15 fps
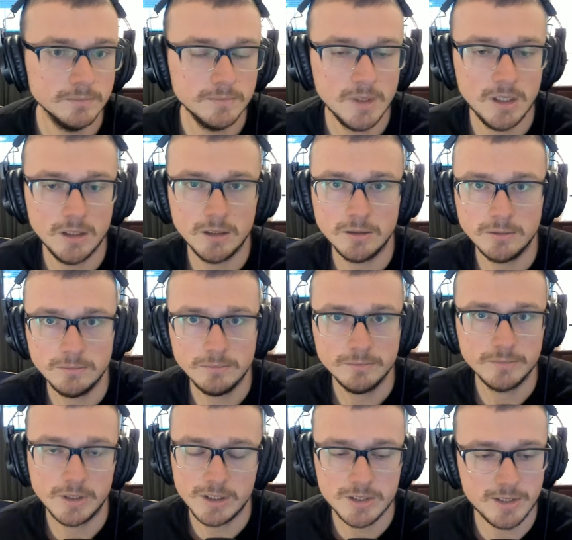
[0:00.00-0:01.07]
You know,
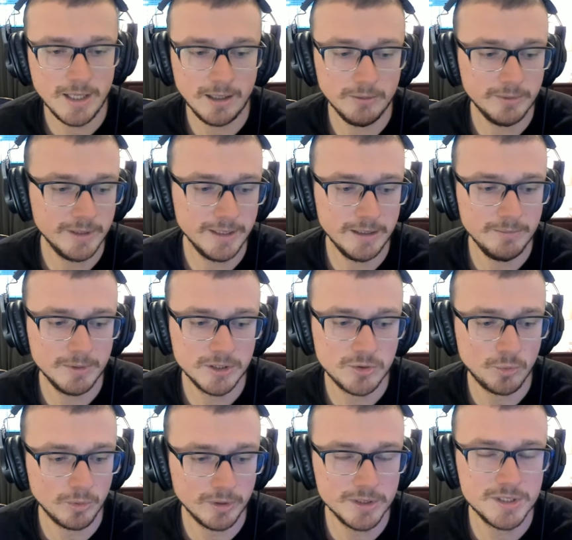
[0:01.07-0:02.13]
there's not really much
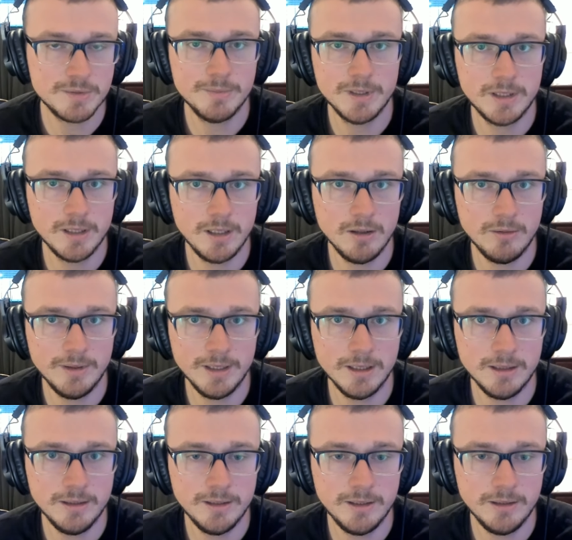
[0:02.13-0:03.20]
wordsmithing going
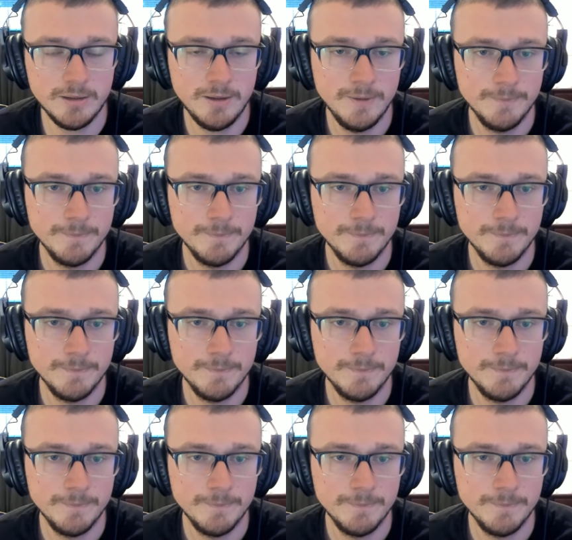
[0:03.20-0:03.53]
on here